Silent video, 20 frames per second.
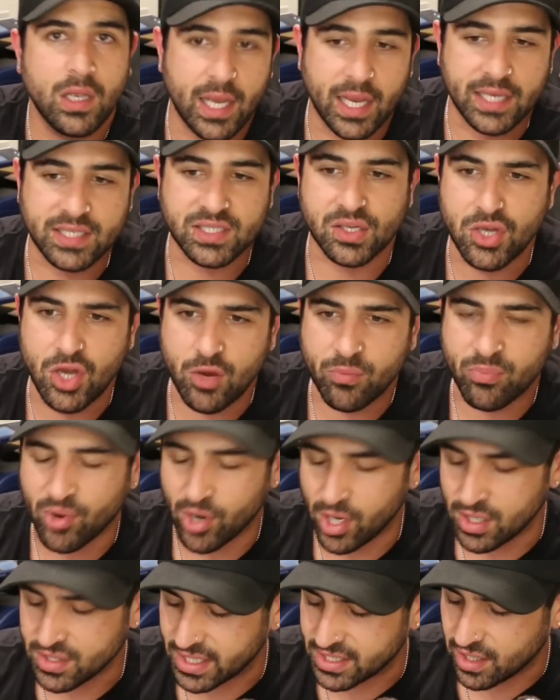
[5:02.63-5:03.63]
It's a new
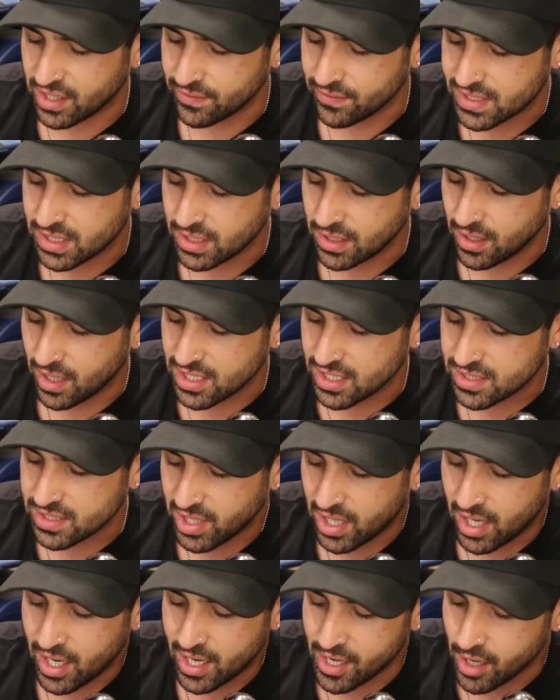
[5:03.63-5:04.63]
project, obviously, guys,
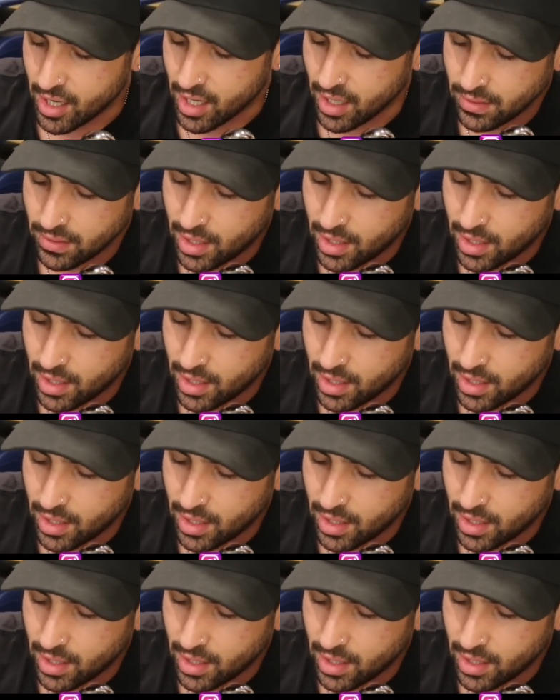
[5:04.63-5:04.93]
but I don't know.